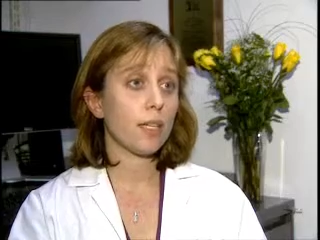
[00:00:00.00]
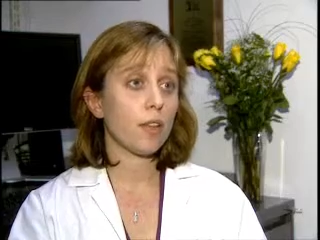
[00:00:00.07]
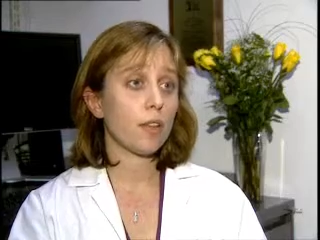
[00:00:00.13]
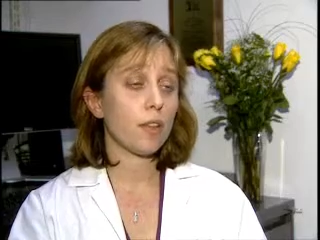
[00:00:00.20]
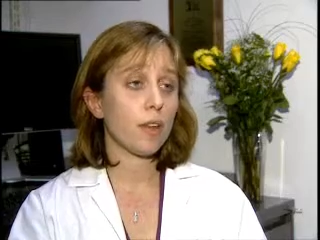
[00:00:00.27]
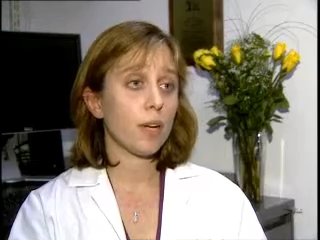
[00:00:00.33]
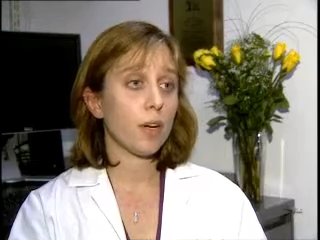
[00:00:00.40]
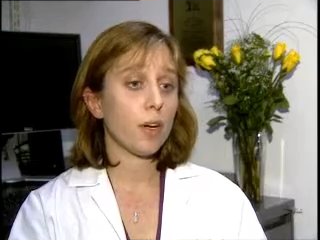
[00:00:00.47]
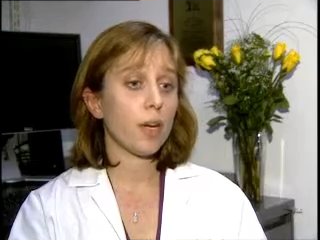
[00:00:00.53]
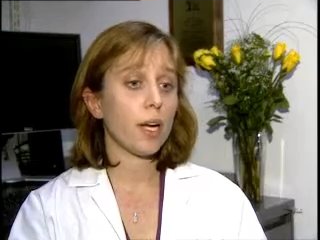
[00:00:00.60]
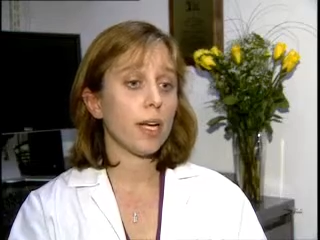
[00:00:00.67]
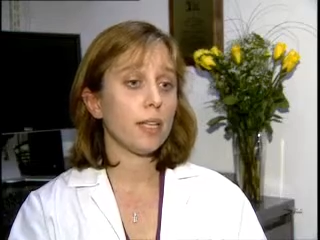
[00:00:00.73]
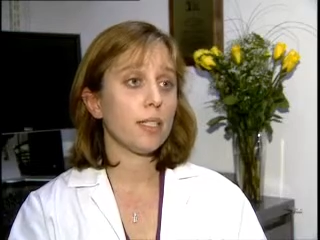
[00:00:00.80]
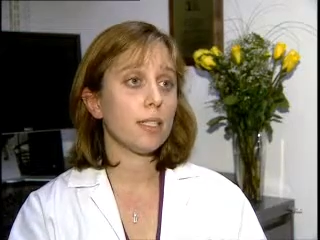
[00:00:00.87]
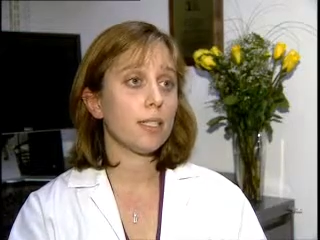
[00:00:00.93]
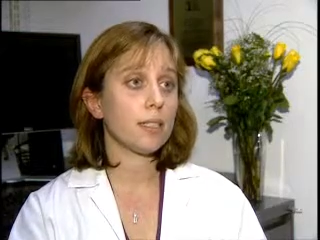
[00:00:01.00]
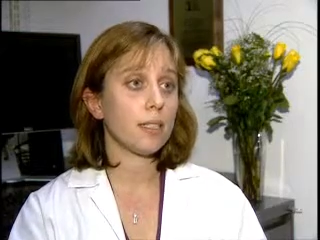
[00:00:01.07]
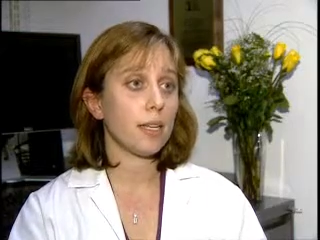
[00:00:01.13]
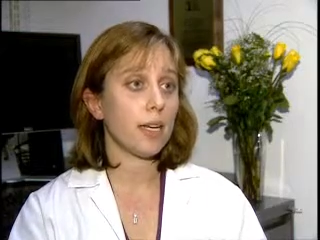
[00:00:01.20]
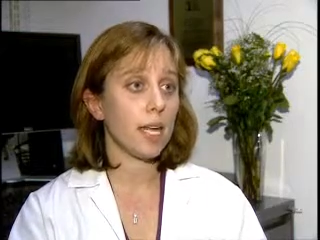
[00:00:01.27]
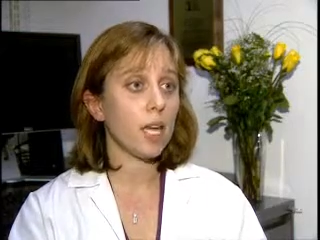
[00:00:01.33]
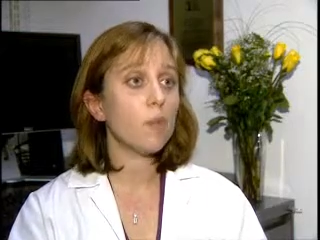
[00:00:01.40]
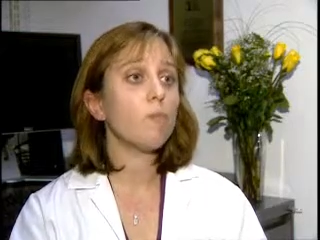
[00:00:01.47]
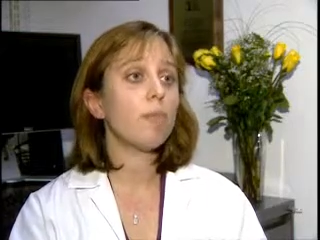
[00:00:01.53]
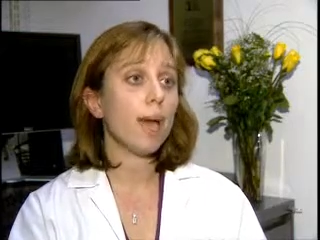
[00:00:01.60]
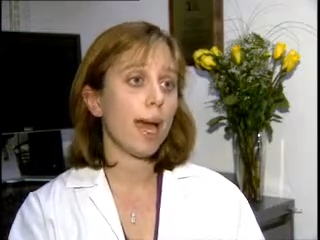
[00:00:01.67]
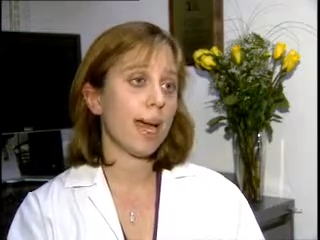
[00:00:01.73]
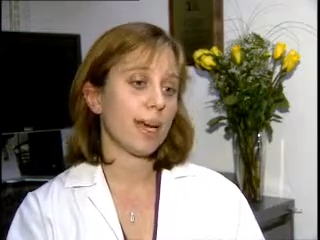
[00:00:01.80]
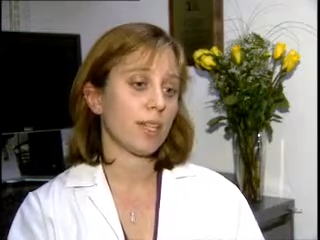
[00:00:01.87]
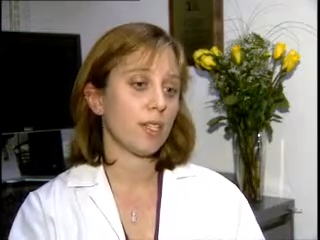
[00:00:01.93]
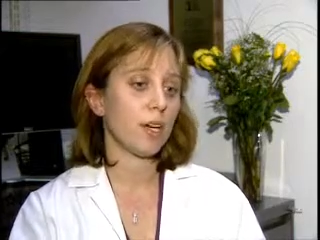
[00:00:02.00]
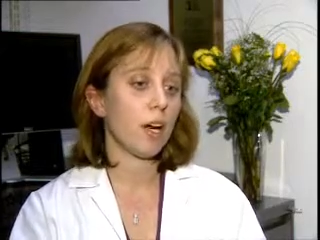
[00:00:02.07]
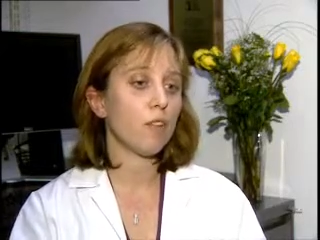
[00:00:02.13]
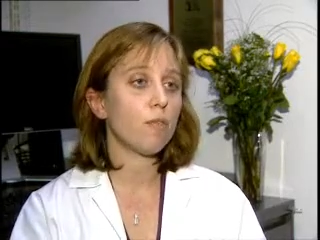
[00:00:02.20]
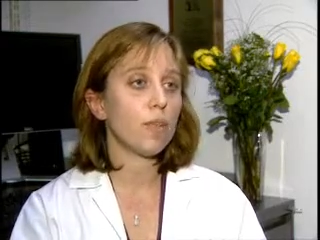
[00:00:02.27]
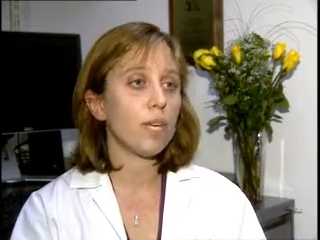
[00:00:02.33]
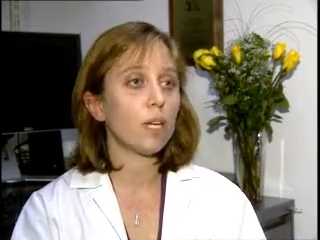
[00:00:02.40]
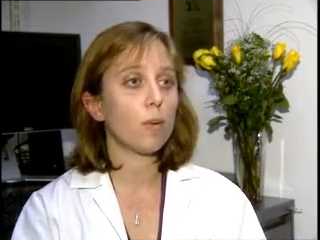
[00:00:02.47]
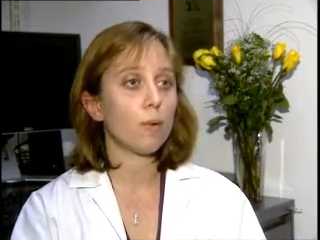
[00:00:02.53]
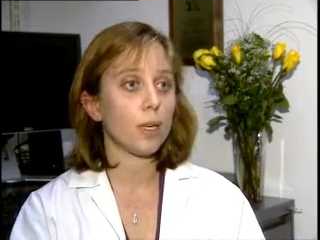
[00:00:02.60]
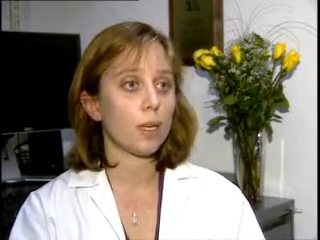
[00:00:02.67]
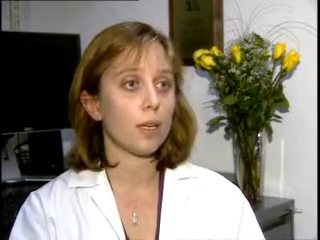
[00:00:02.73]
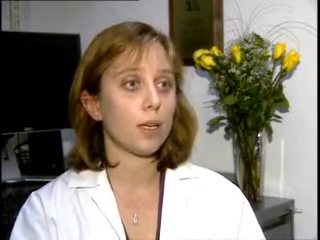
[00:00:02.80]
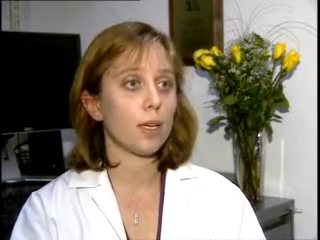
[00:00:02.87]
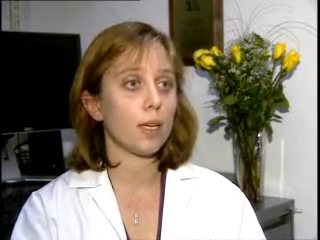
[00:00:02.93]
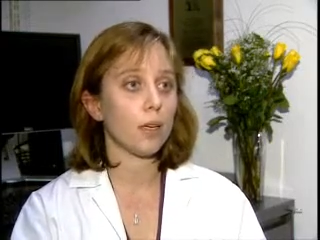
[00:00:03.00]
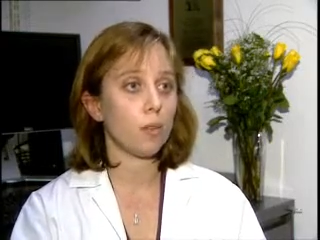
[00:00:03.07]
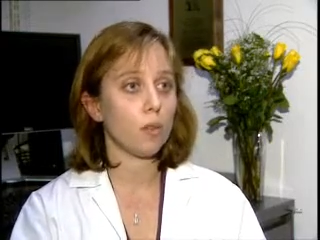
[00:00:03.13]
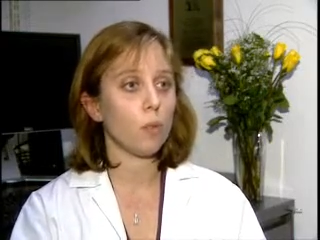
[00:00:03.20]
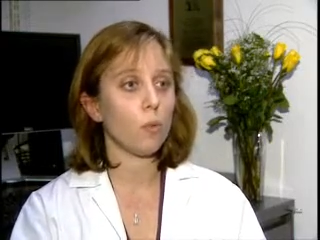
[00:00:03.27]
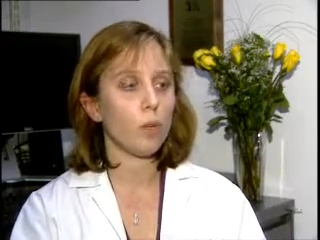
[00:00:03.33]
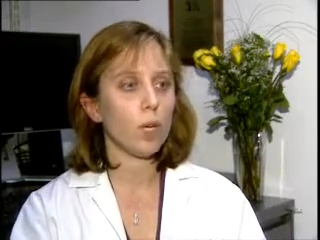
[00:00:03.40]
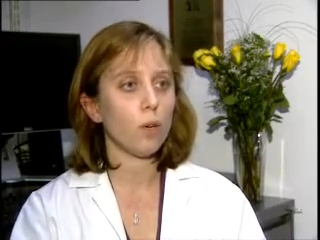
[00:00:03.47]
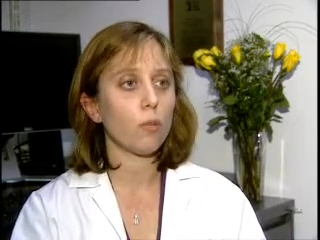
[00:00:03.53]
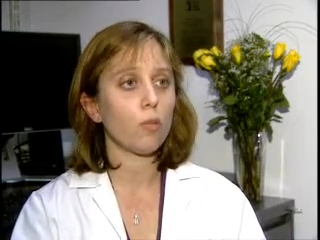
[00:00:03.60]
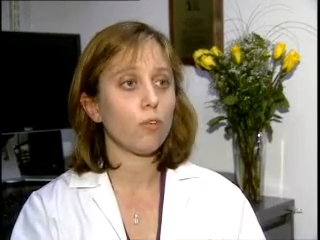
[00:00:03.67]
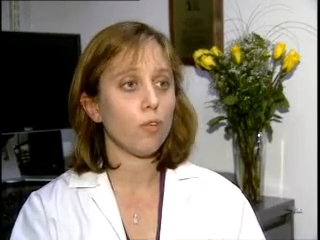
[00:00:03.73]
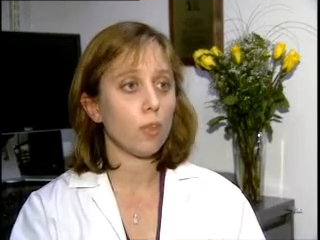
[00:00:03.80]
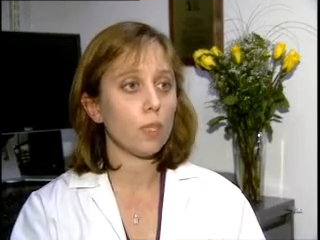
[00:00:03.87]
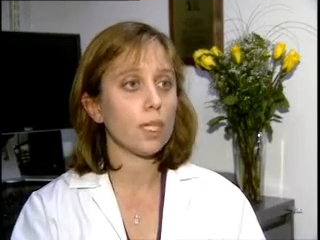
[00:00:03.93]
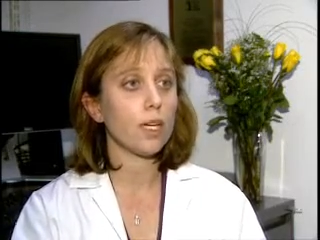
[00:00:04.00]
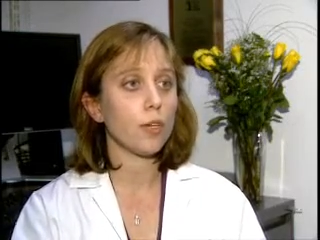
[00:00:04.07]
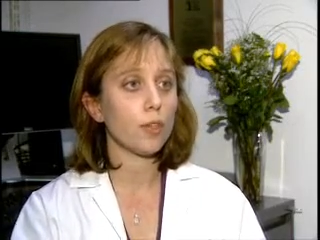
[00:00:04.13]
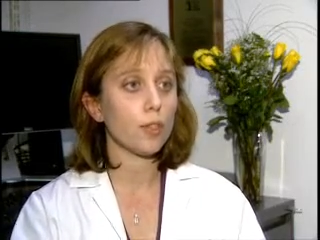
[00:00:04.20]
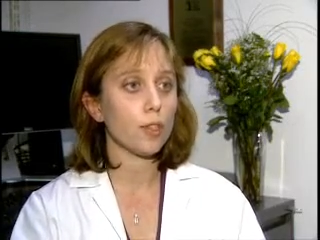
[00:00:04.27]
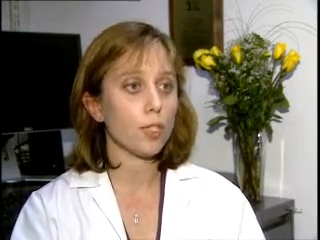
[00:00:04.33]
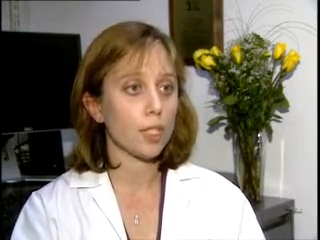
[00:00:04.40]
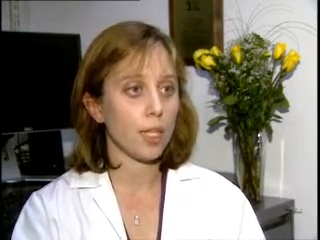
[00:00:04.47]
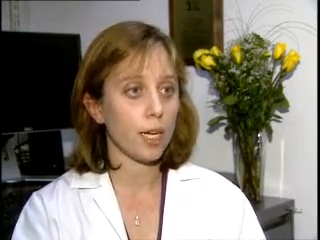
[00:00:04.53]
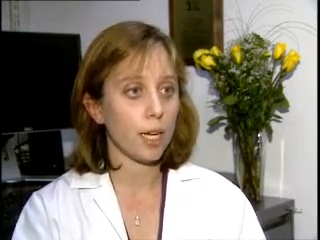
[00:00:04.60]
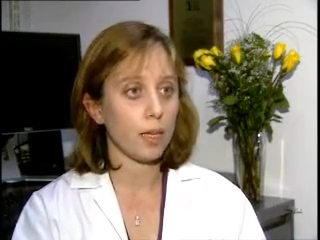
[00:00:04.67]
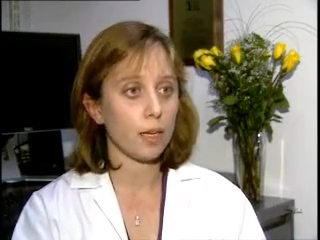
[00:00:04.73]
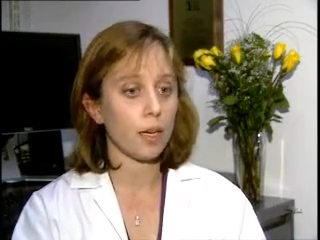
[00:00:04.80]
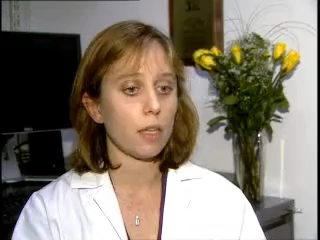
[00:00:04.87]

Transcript: that there is an impact of being critically ill that we don't fully understand,